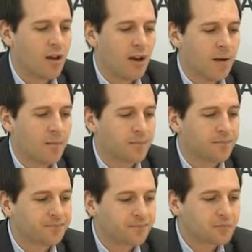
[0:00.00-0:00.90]
I
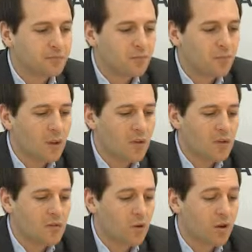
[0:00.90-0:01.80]

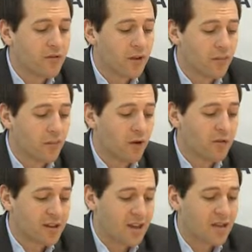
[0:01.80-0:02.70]
mean, one of
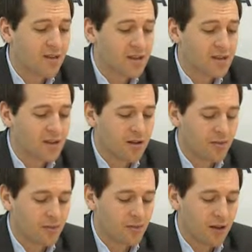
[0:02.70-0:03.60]
the key things that
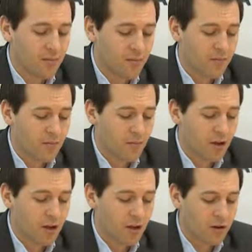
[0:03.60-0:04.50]

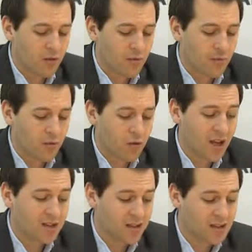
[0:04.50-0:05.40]
a lot of
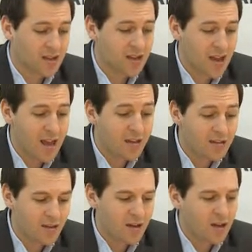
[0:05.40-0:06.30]
broadcasters see in